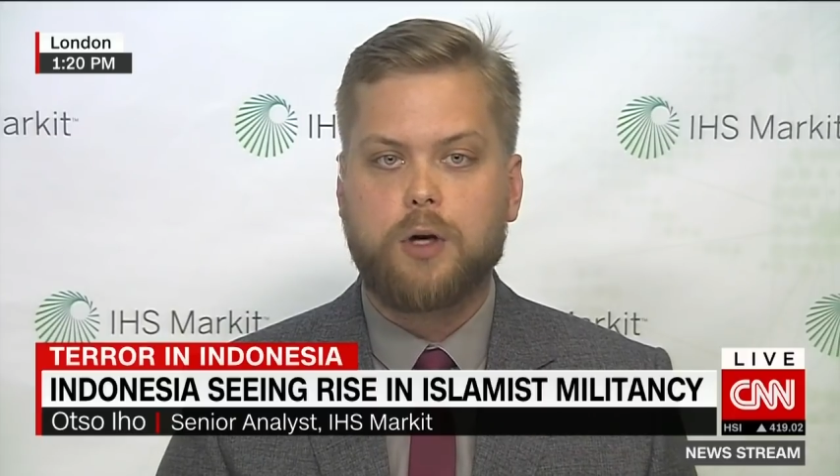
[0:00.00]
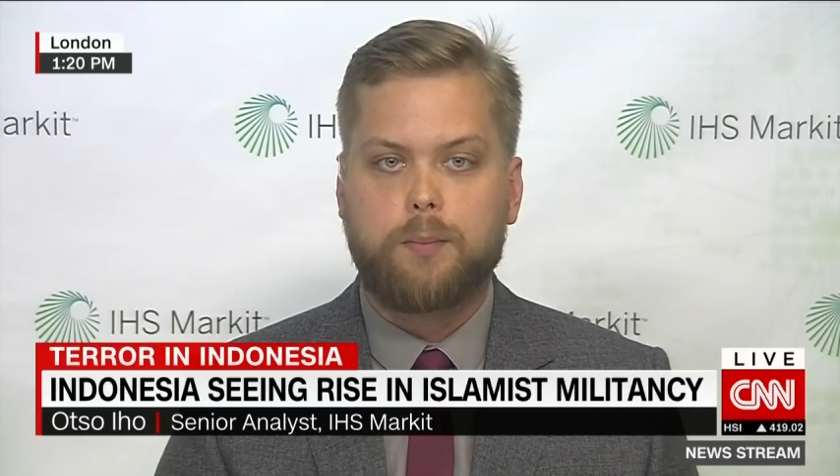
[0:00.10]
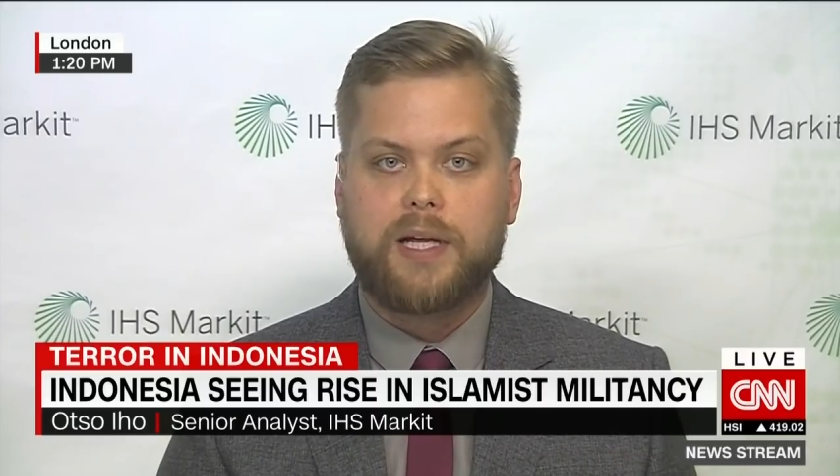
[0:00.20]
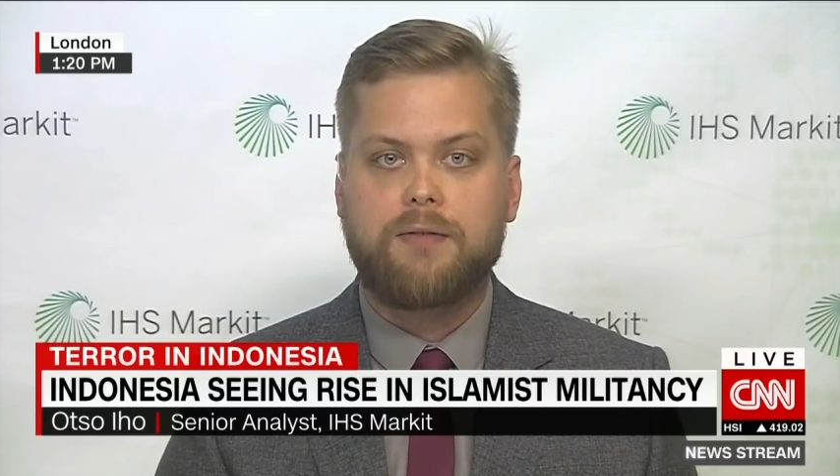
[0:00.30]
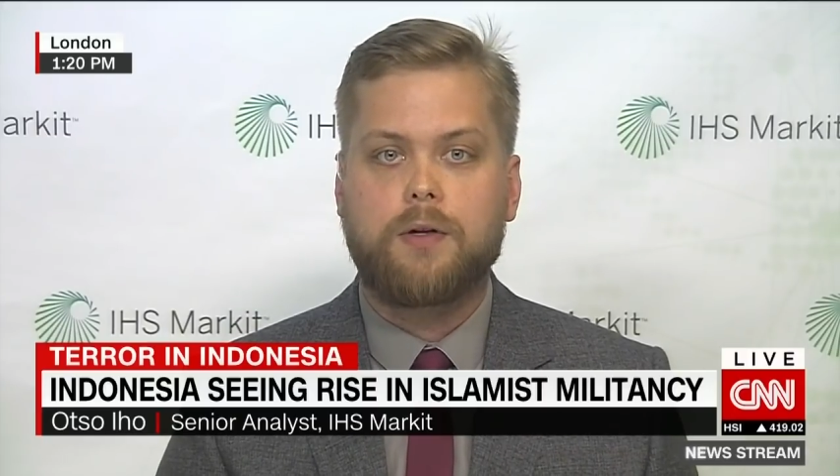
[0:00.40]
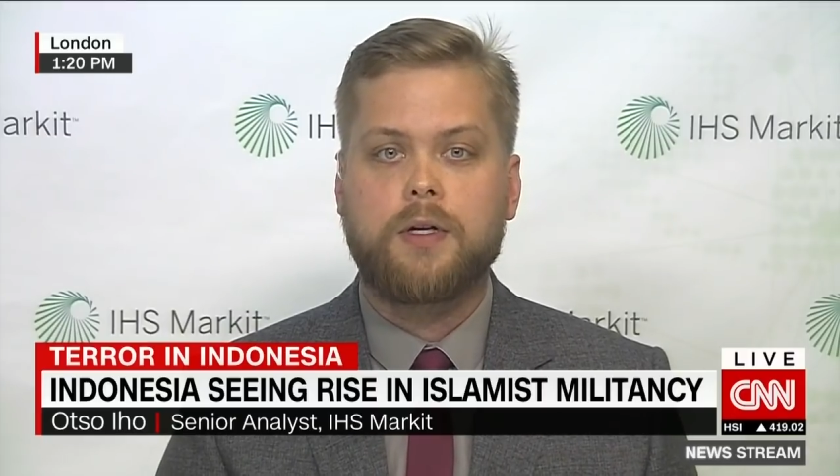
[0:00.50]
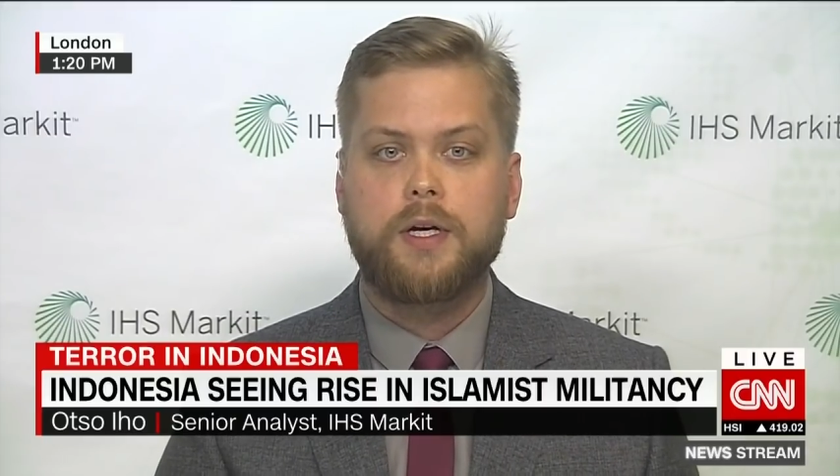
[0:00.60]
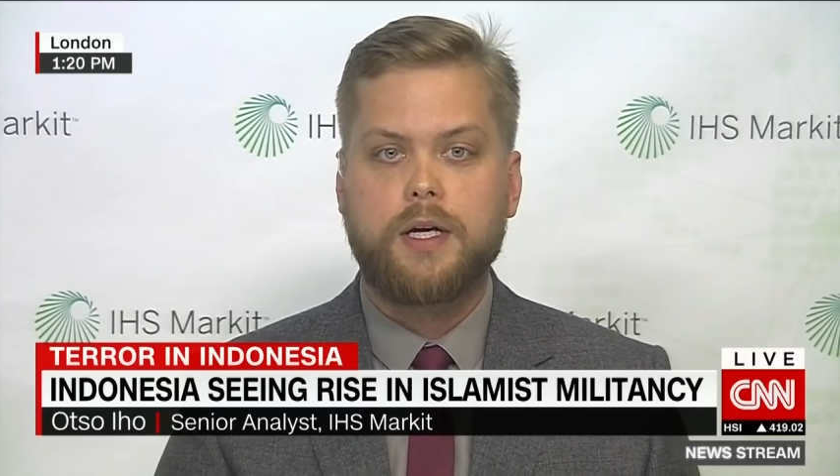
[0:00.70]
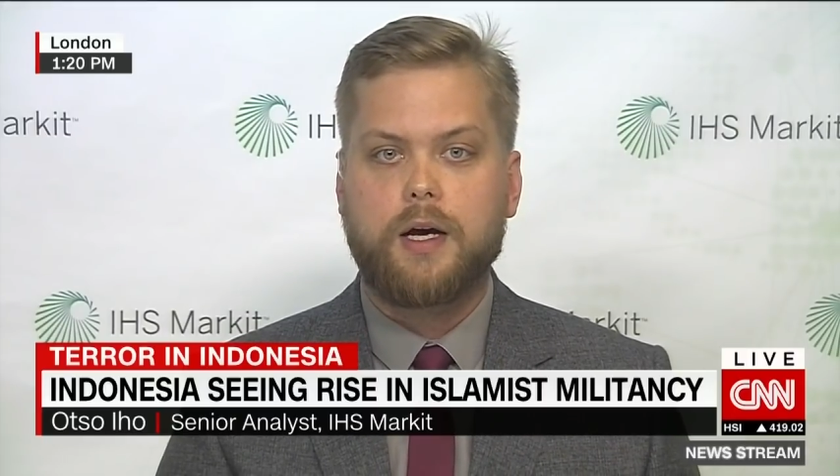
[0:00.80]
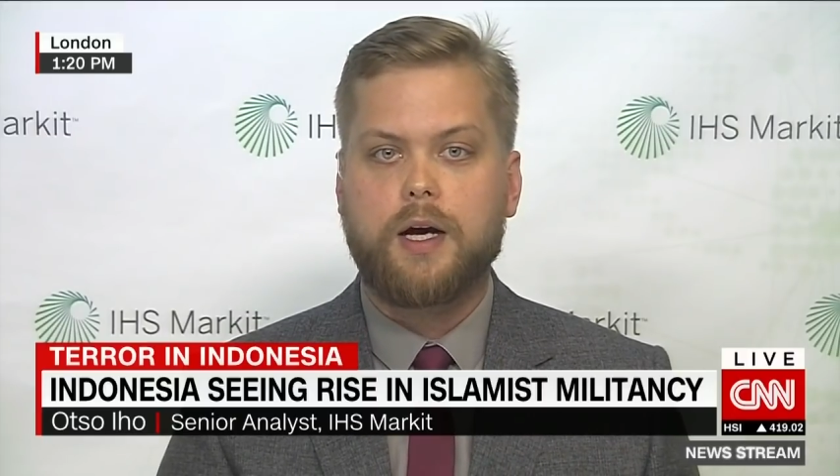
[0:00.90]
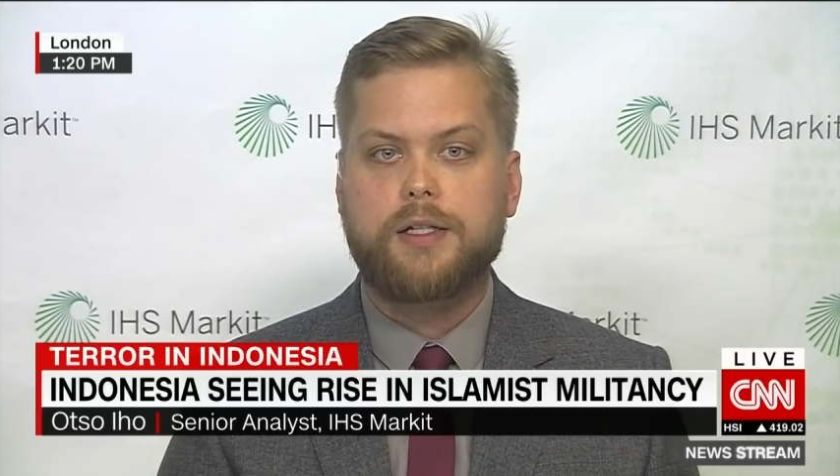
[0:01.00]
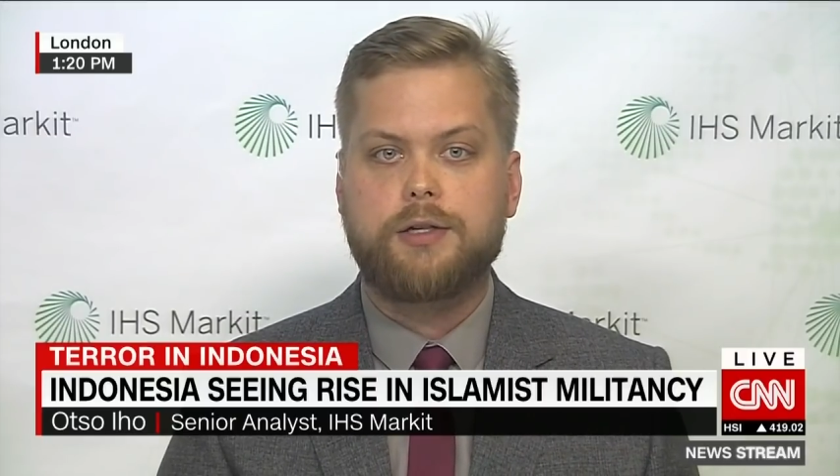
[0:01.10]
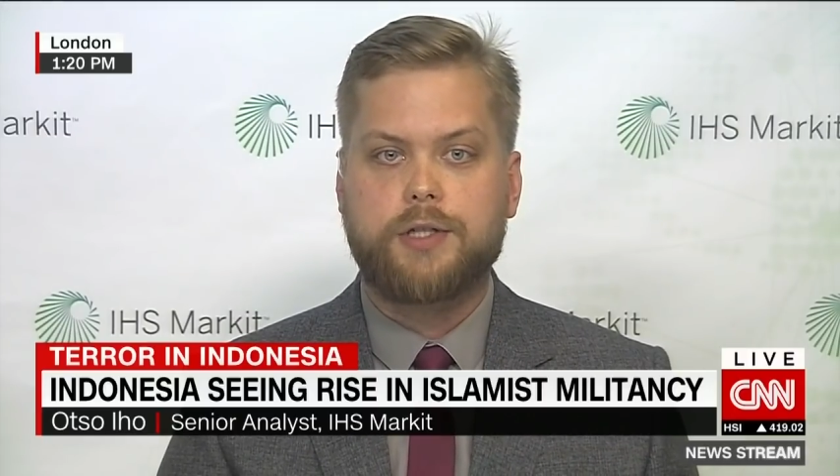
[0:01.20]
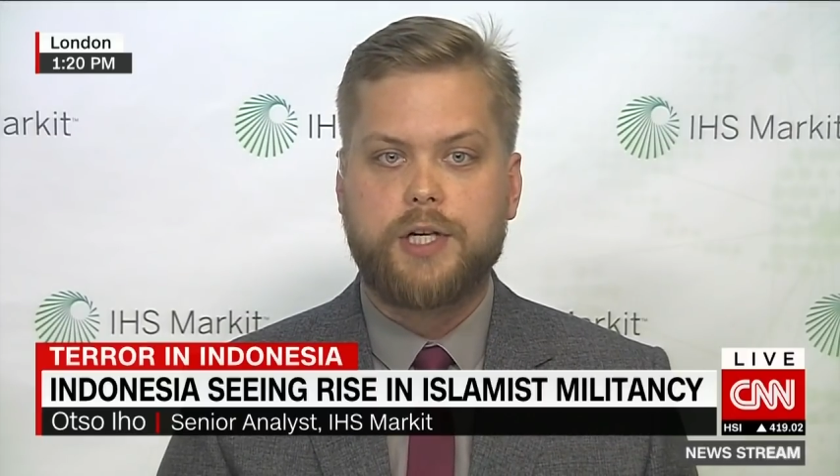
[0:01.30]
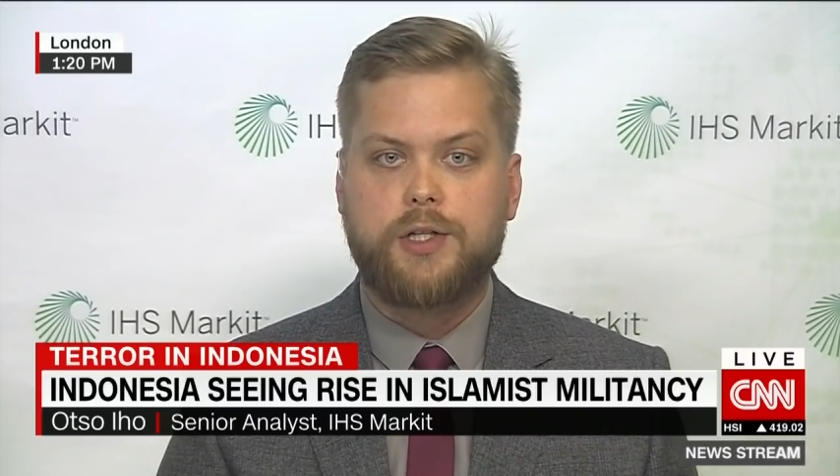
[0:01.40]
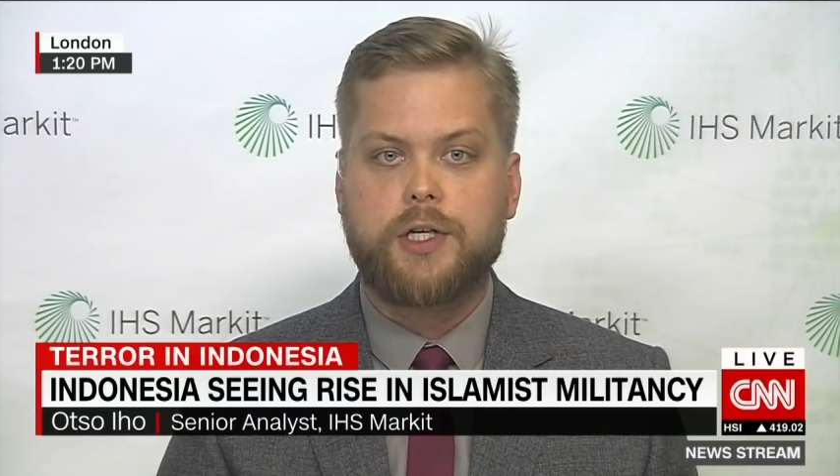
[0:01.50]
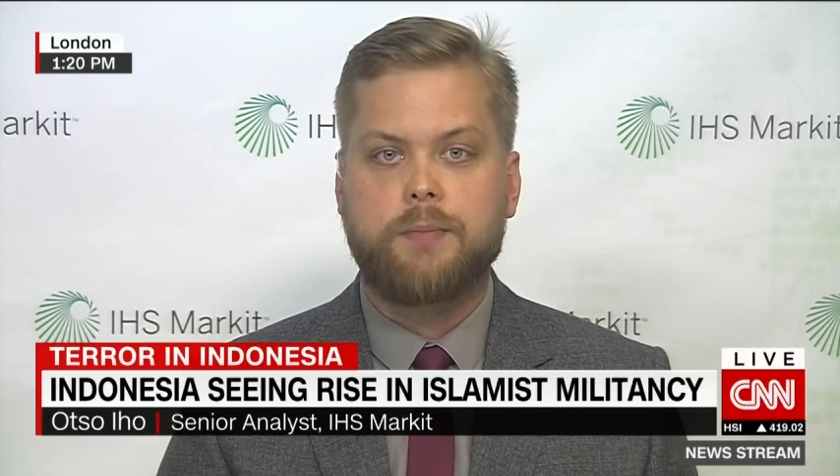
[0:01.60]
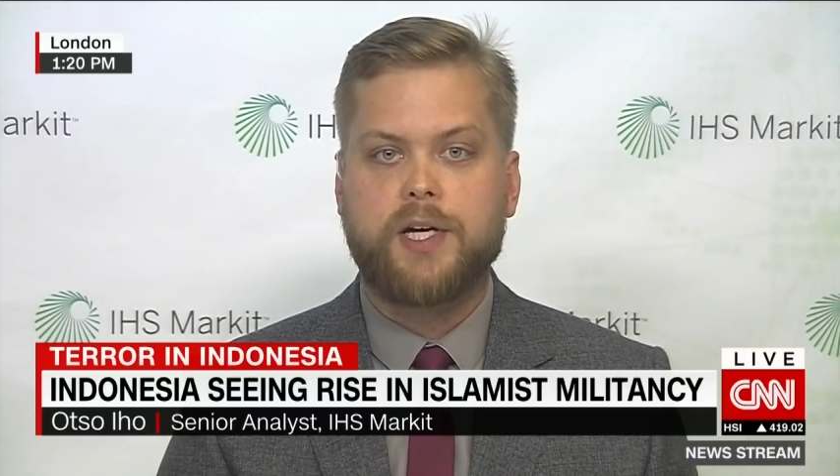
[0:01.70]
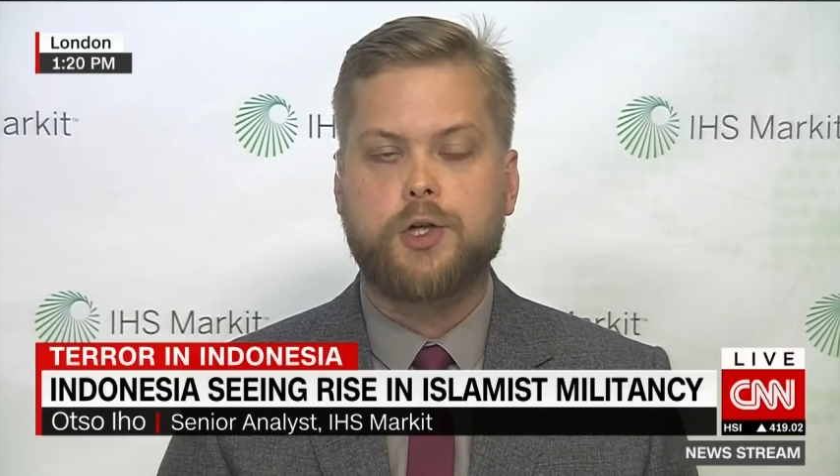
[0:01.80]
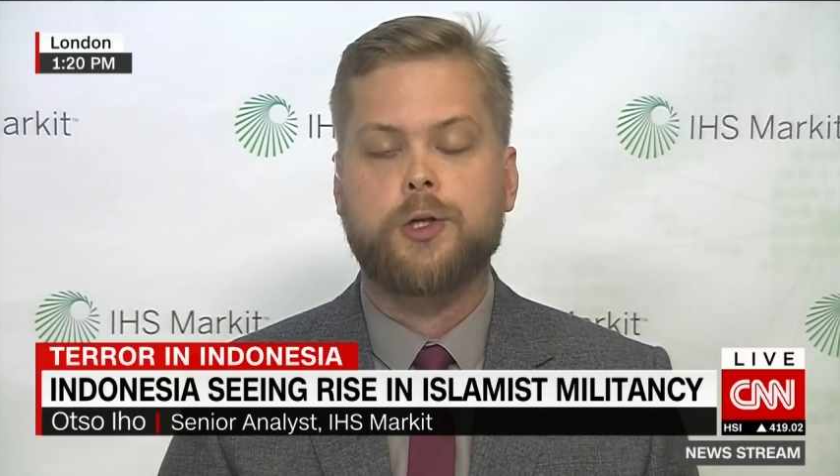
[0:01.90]
top-level
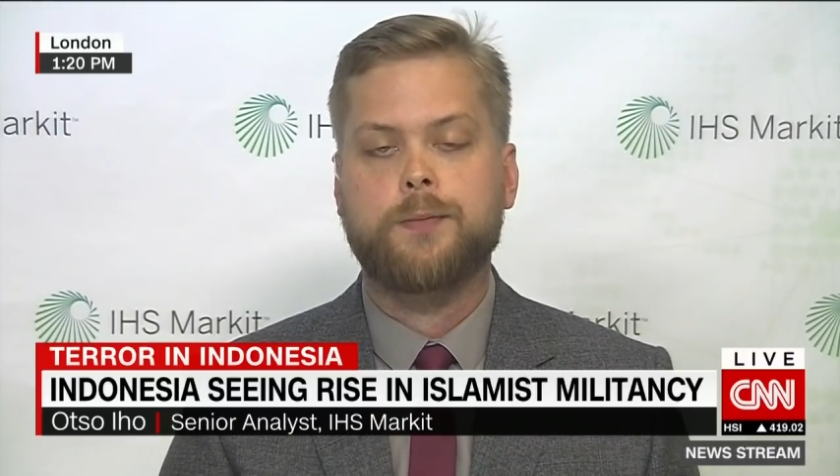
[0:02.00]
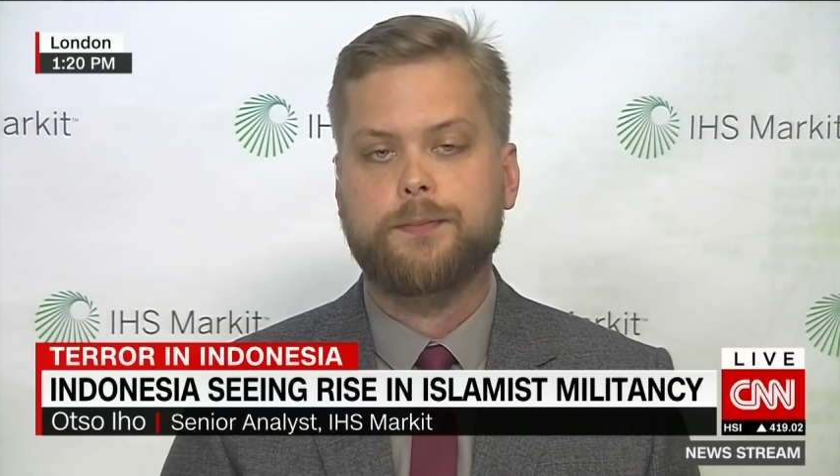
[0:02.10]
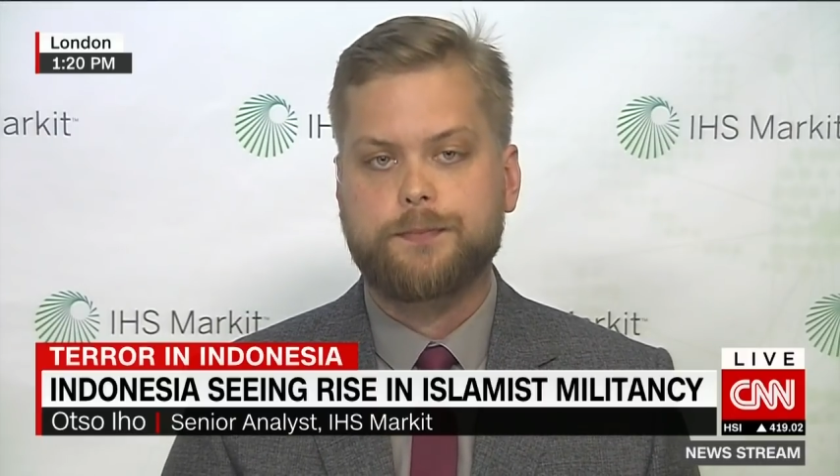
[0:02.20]
strategic measure.